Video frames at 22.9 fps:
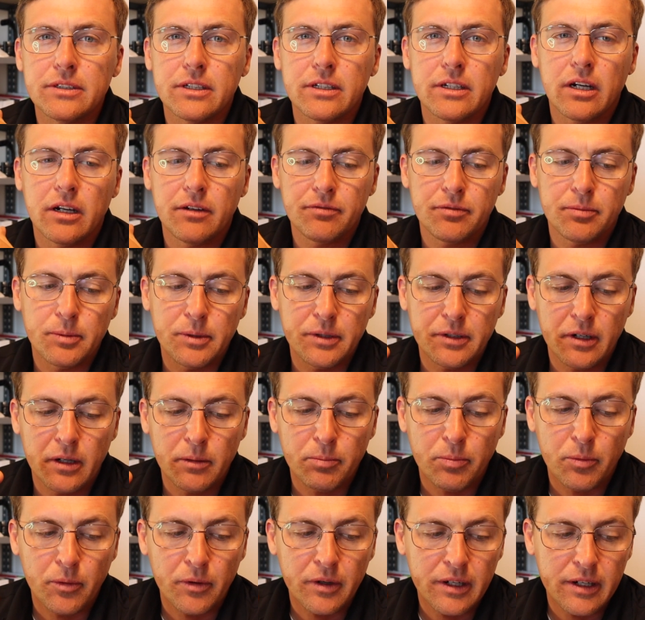unfamiliar
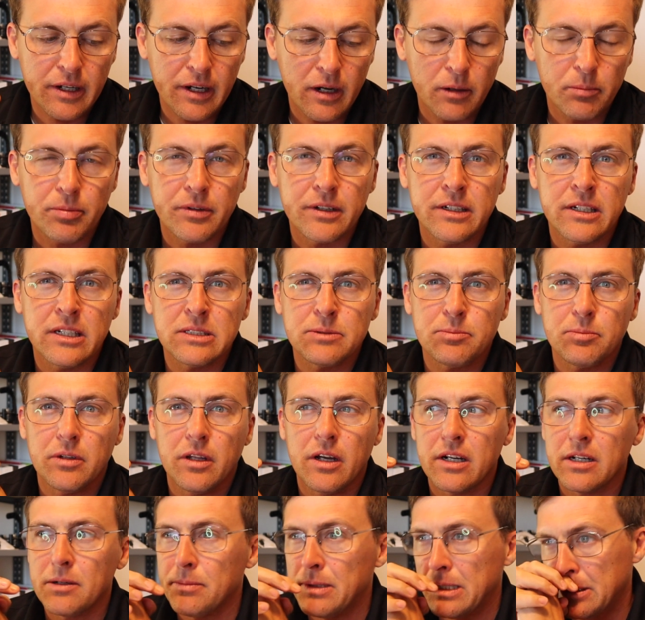airport, and an airplane doesn't
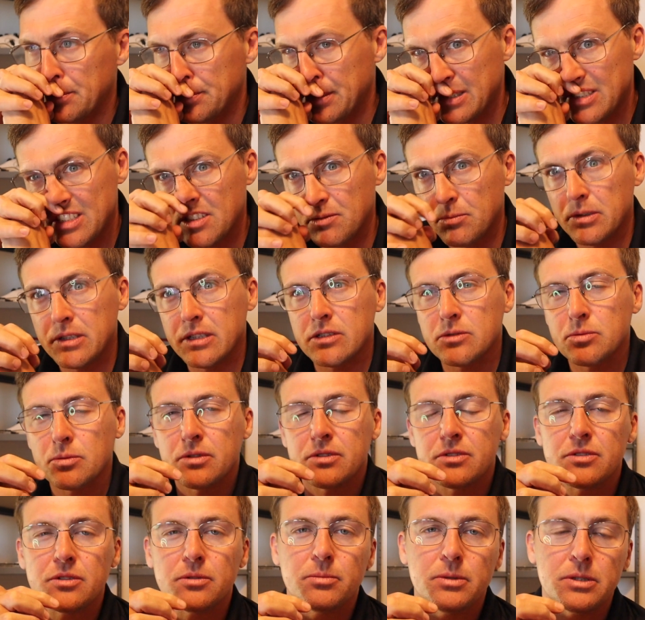belong to me, especially one that's
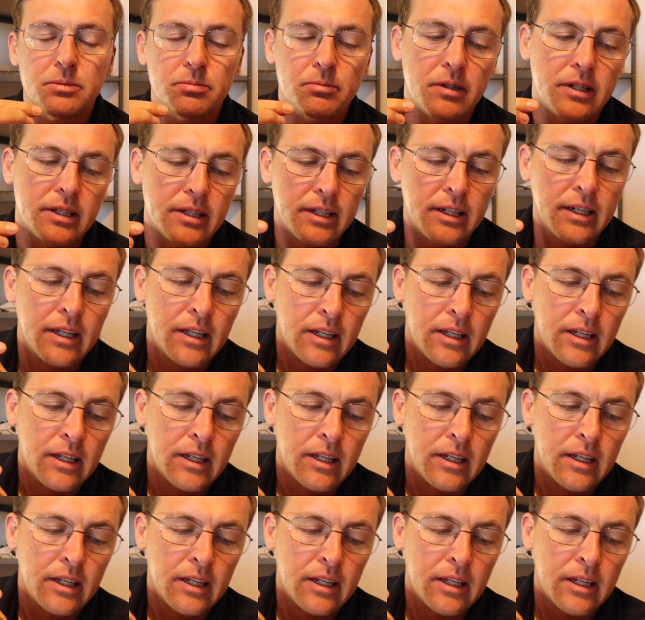worth so much money.